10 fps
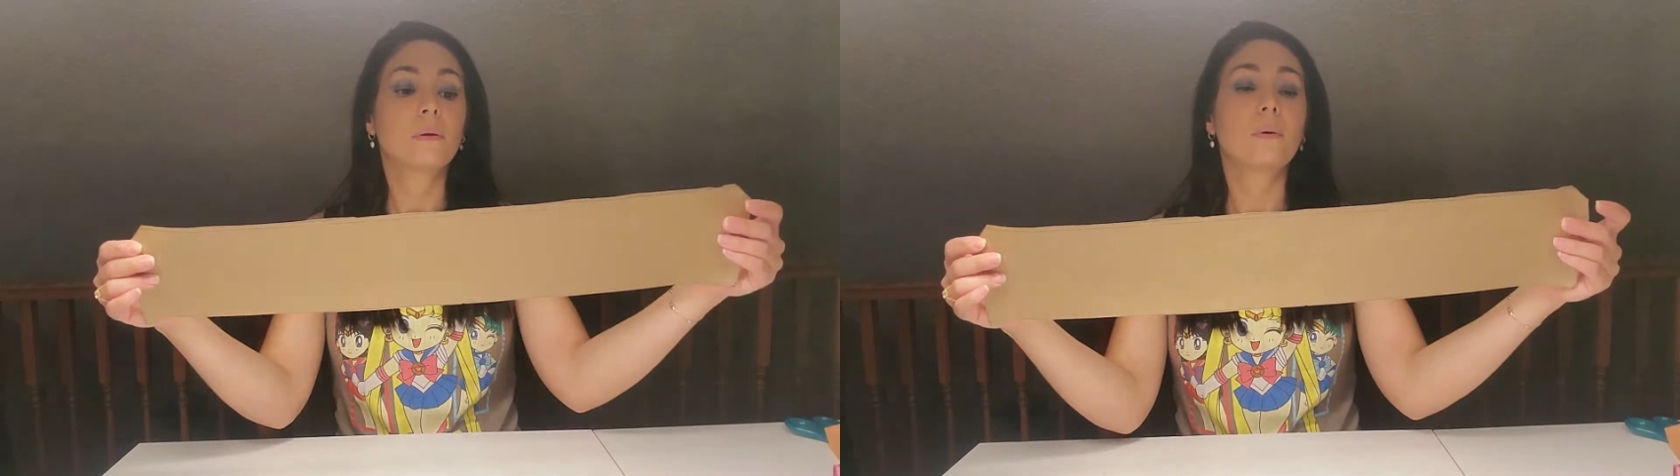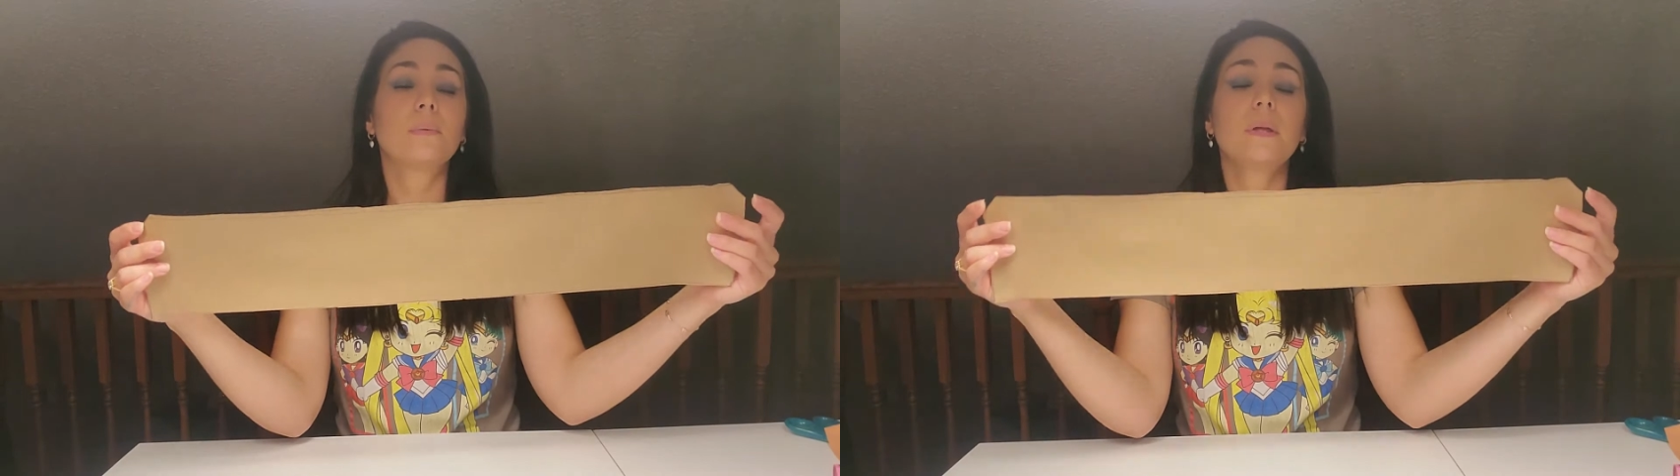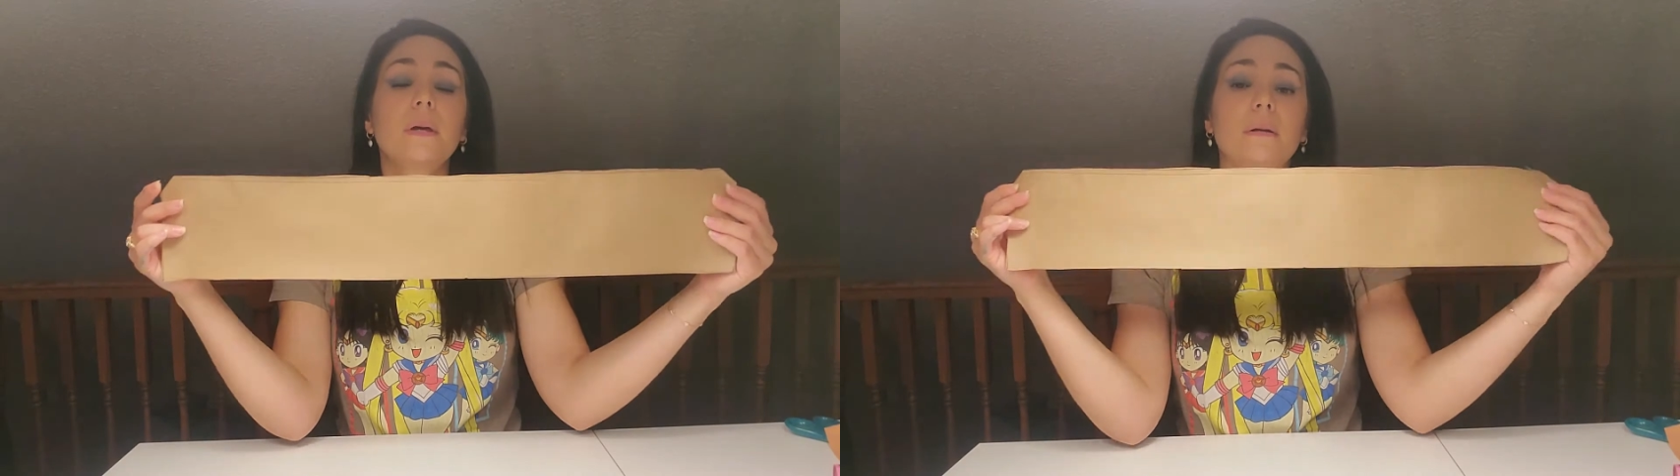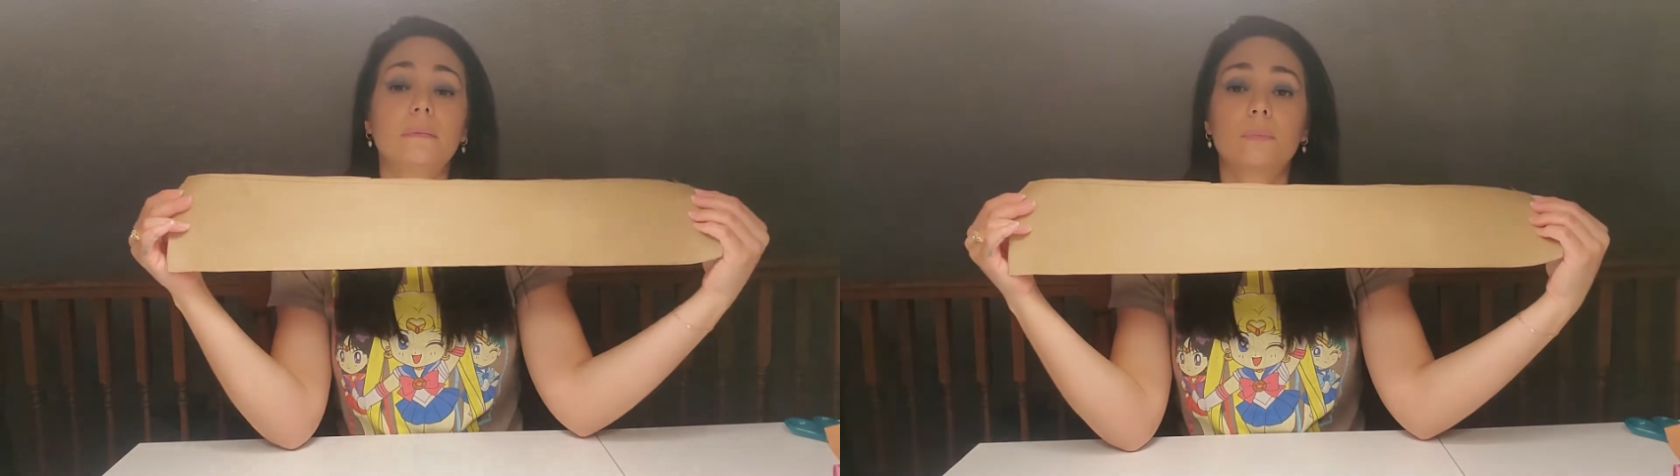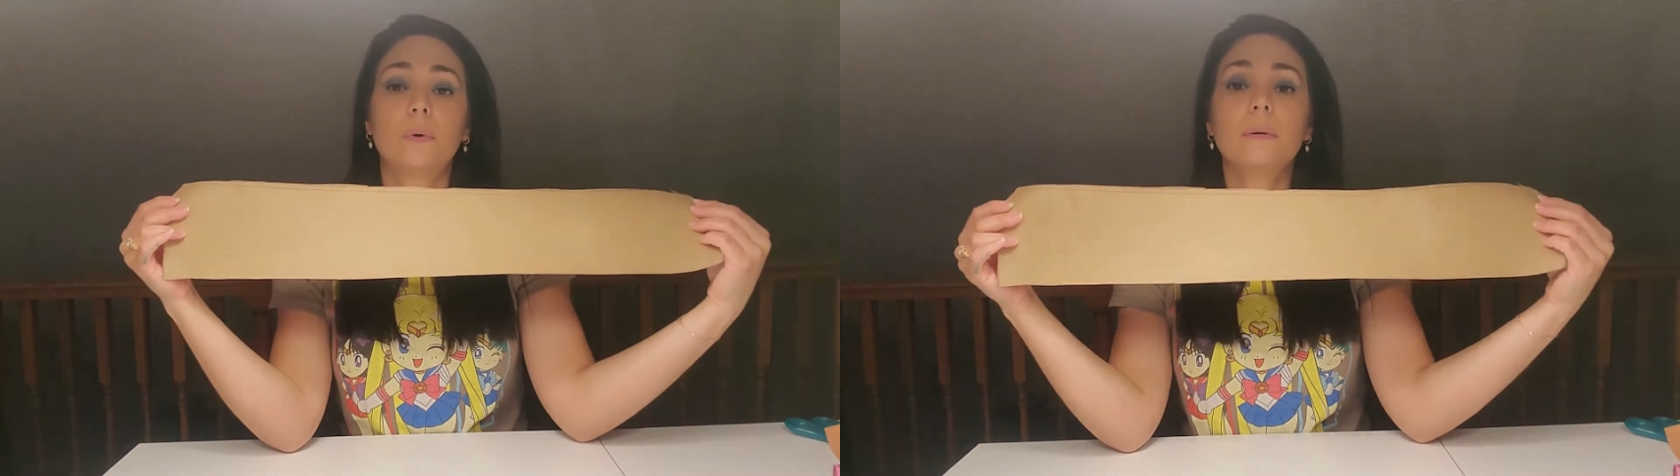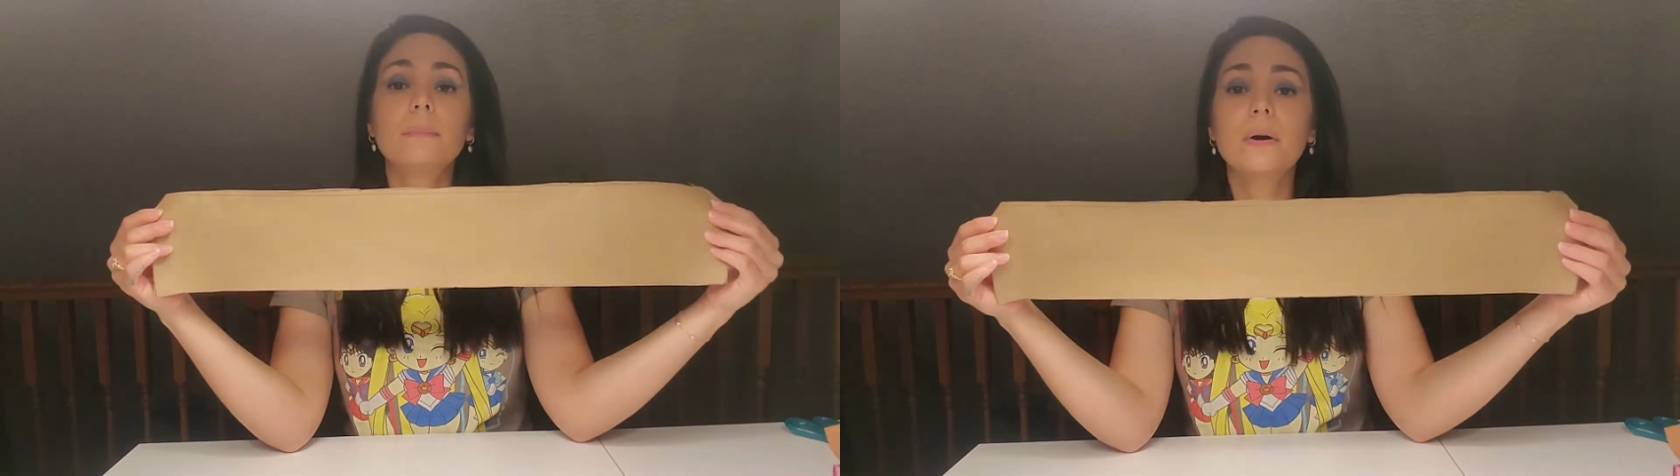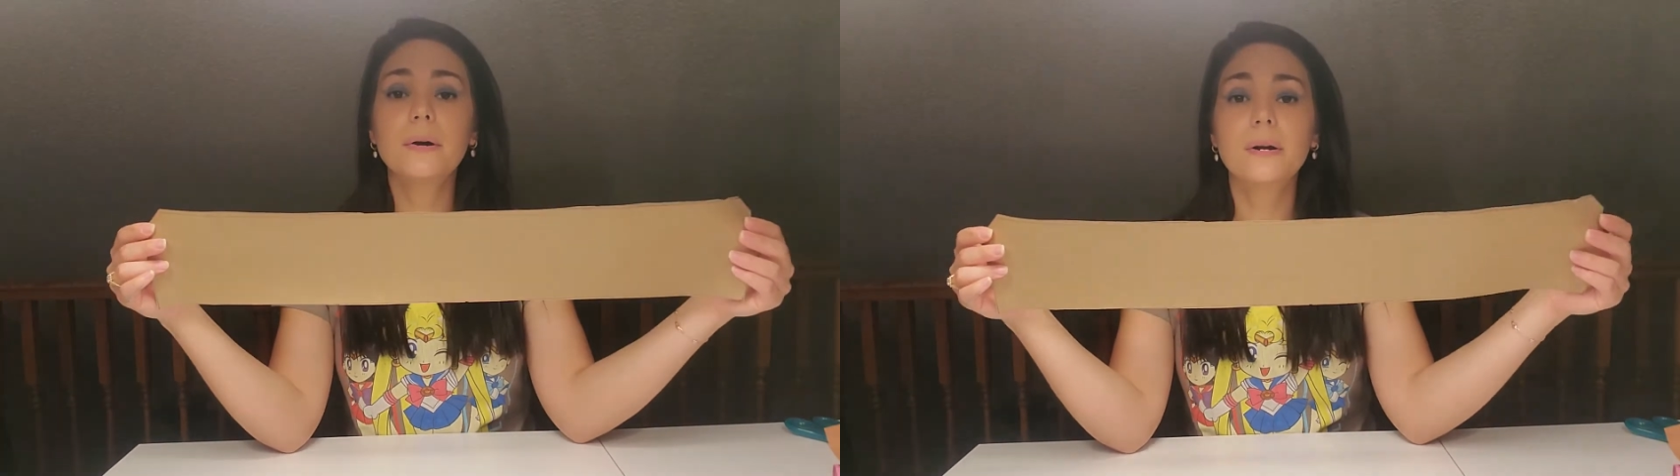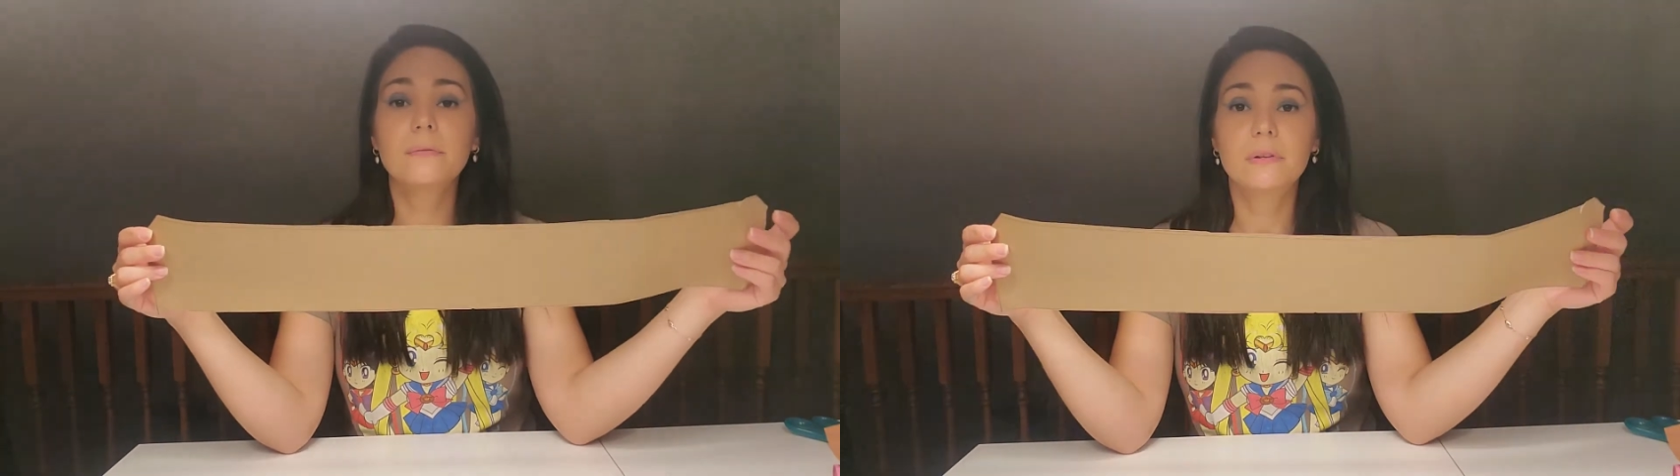only on one
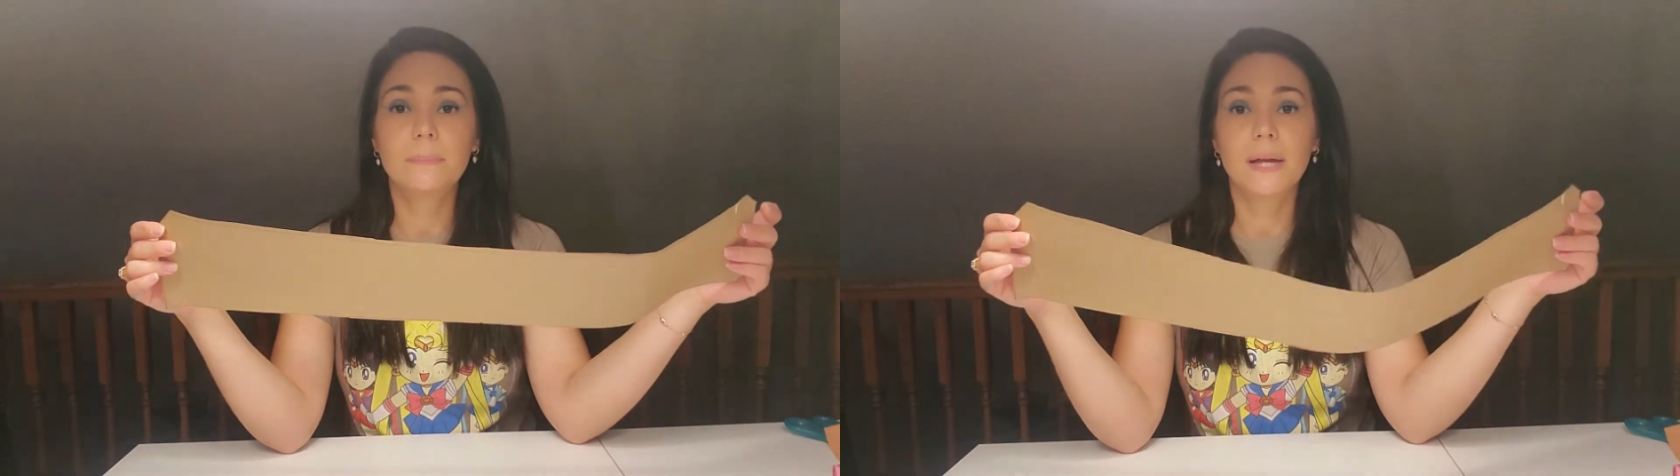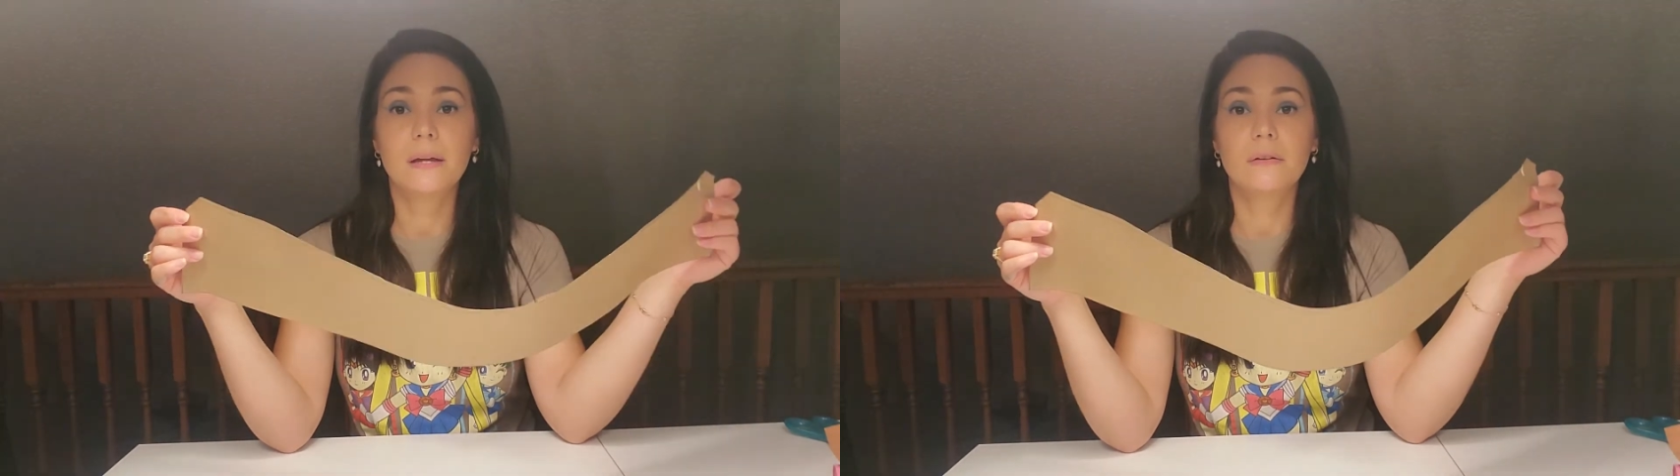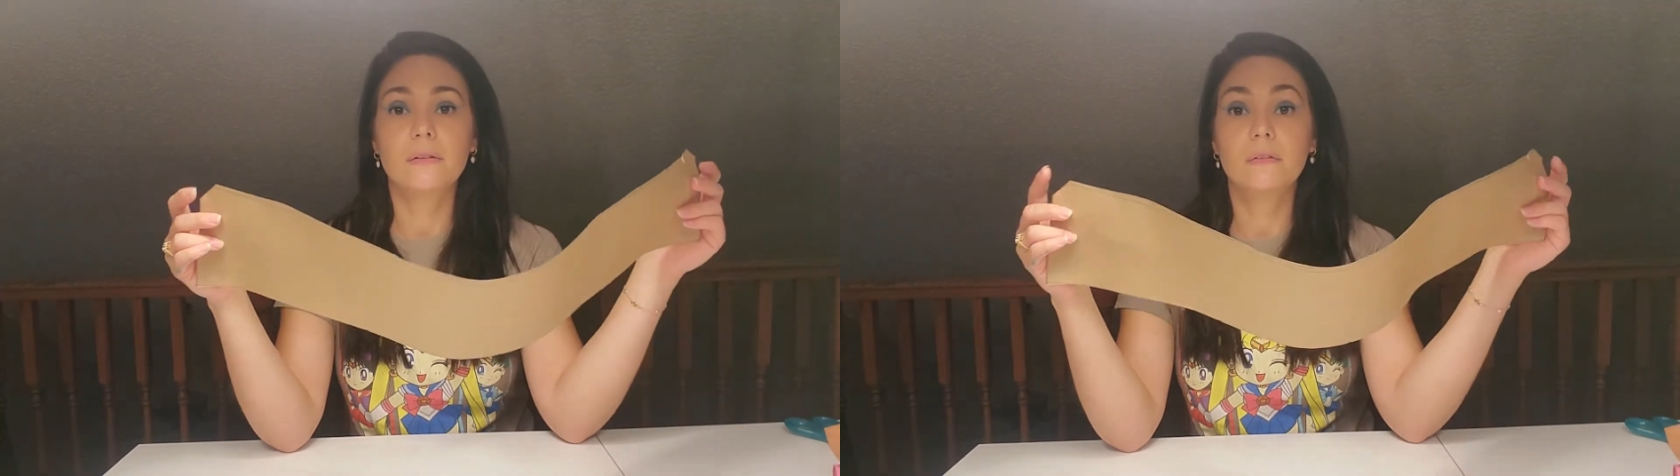part of the band